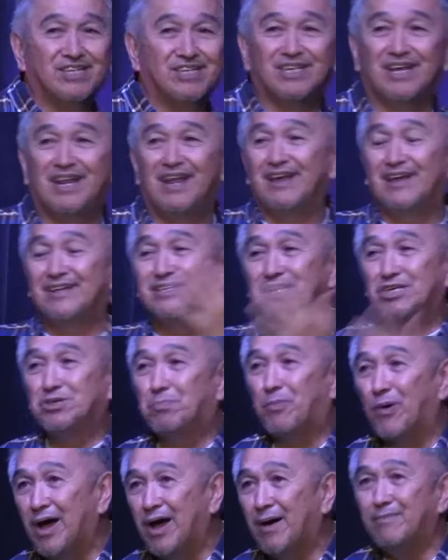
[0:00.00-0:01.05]
and I got this
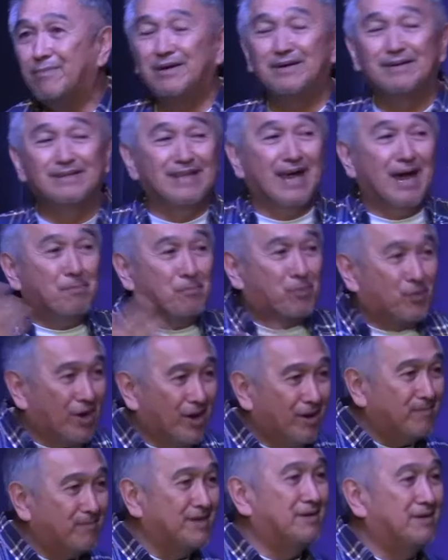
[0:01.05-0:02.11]
problem and that
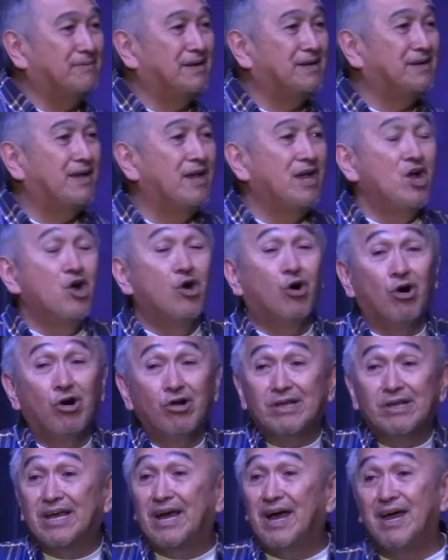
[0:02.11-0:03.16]
problem, and all
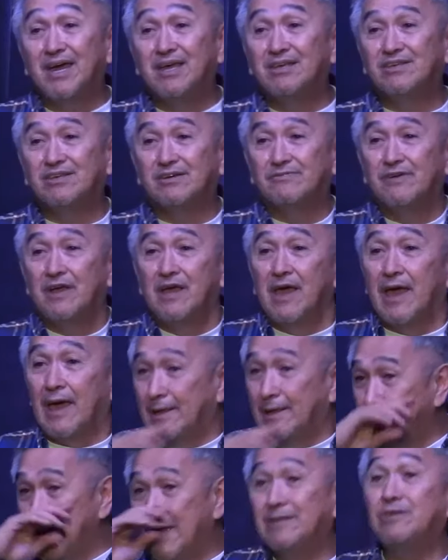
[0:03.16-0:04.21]
kinds of.
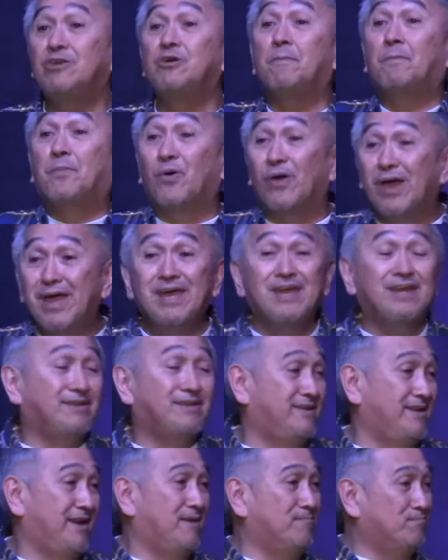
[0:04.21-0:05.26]
And yet you
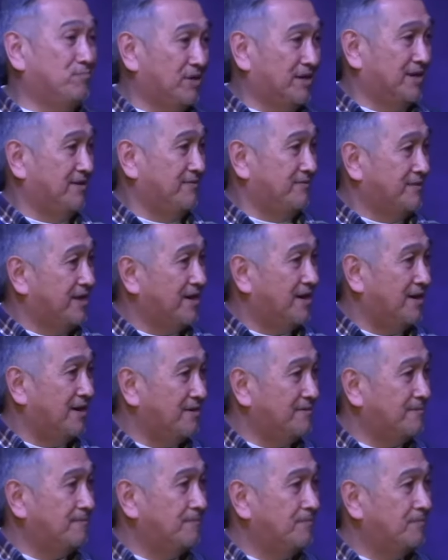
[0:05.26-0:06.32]
prayed and believed God.
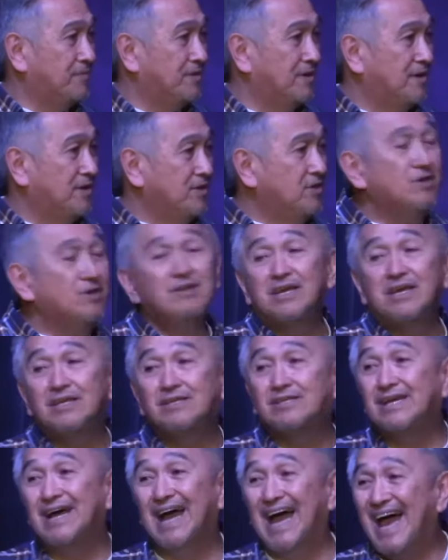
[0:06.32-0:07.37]
You need
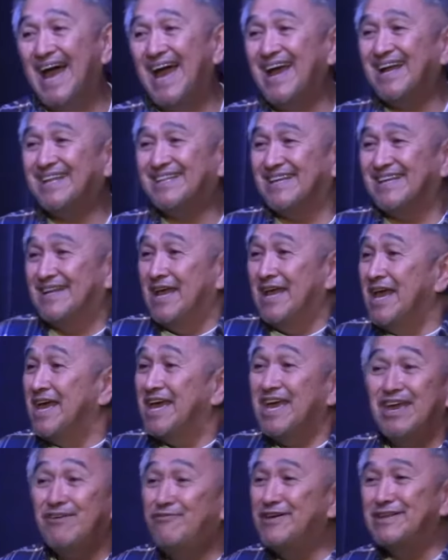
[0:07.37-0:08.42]
to act, and
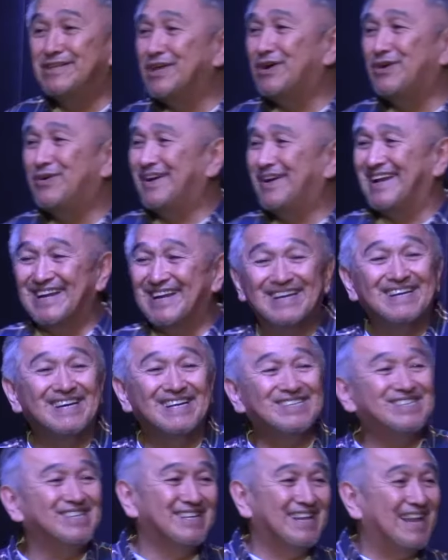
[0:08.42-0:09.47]
even though,
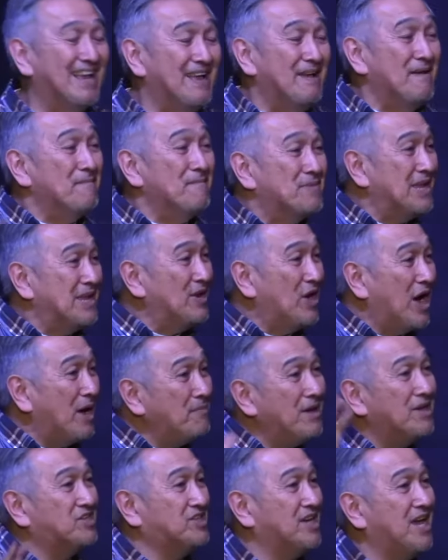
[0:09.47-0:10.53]
listen, you know, I'm
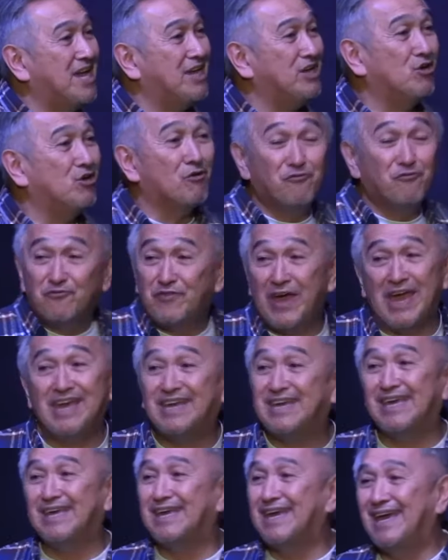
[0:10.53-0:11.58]
not saying you're
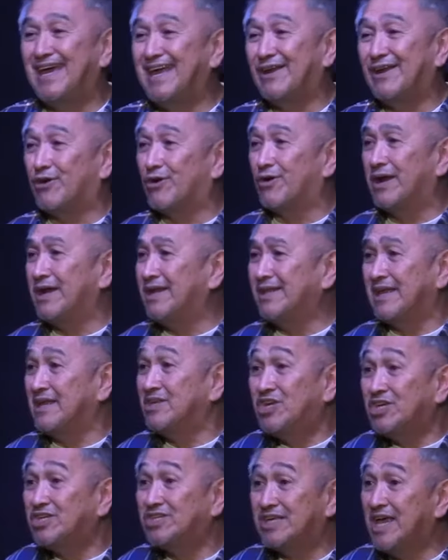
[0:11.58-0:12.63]
faking it or anything. I'm
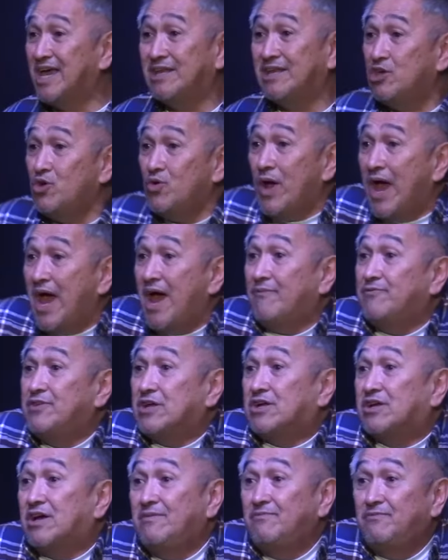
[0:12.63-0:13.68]
just saying you have the
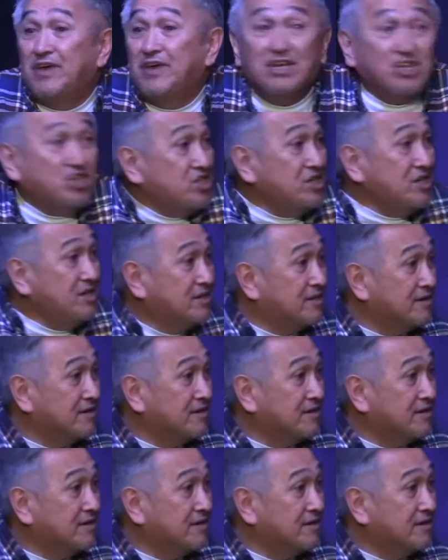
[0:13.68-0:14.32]
conviction.